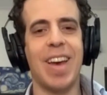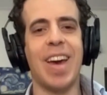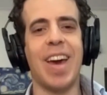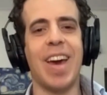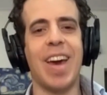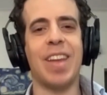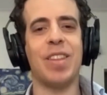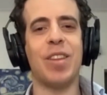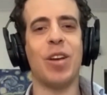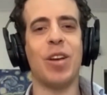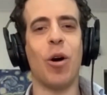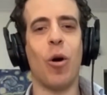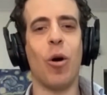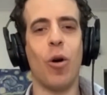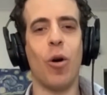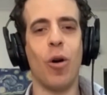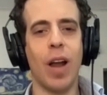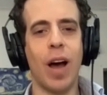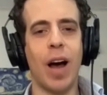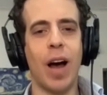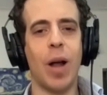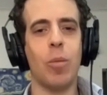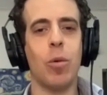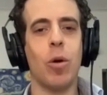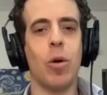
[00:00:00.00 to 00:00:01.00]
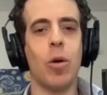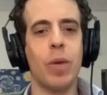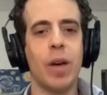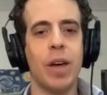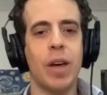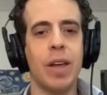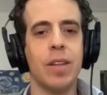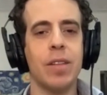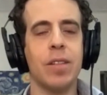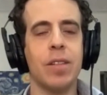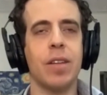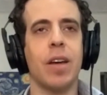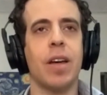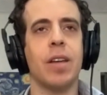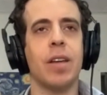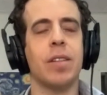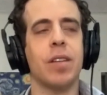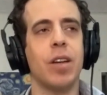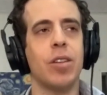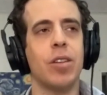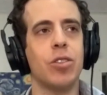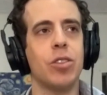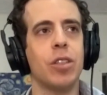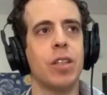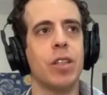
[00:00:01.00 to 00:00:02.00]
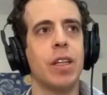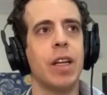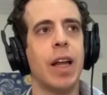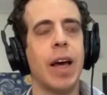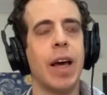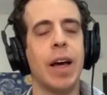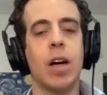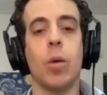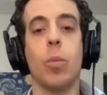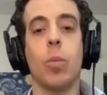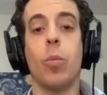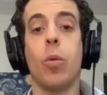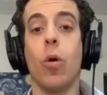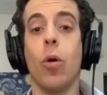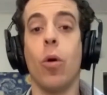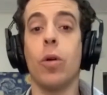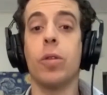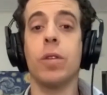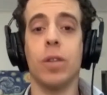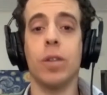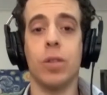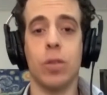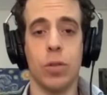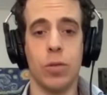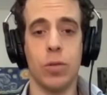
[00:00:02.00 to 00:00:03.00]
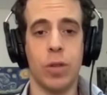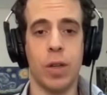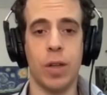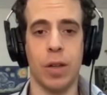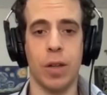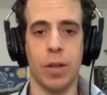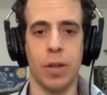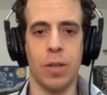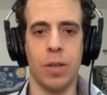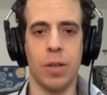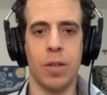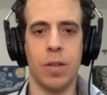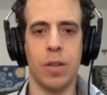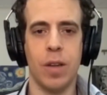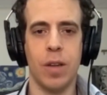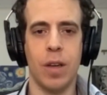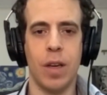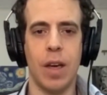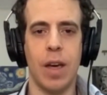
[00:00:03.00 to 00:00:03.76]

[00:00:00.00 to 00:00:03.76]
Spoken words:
And the whole album is essentially like a portrait of hers.